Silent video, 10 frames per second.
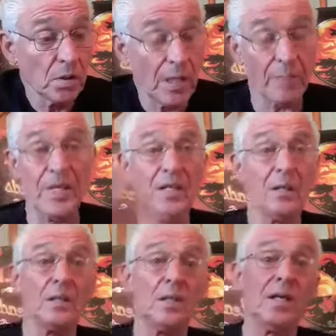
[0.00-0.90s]
I mean,
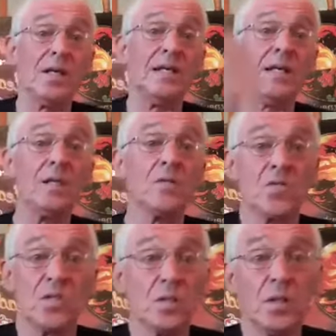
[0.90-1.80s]
ladles.
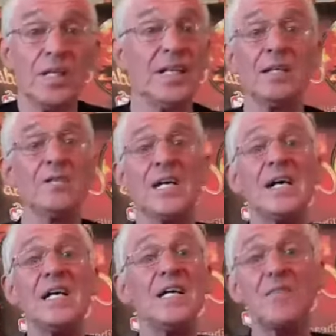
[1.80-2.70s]
Ladles
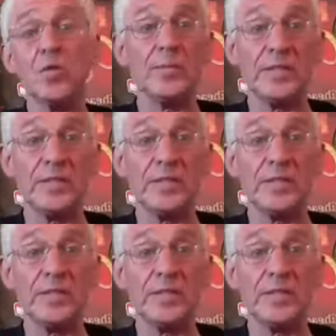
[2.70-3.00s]
aren't even coming